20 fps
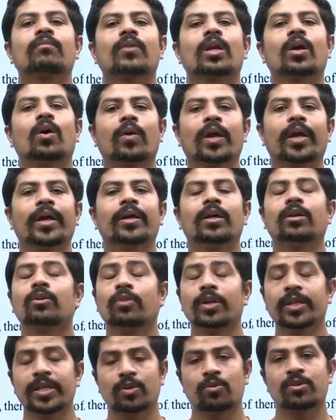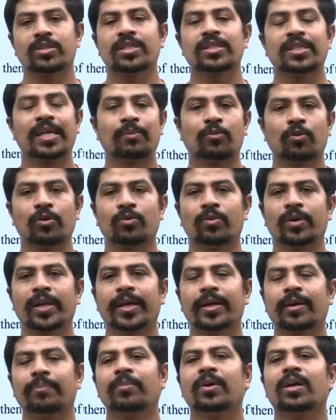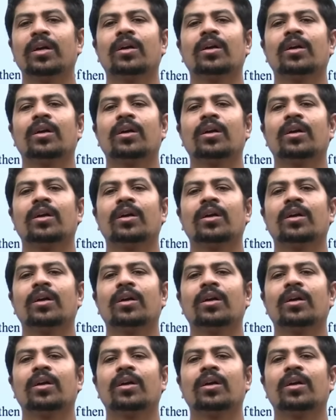Okay, 20 questions I am going to take up.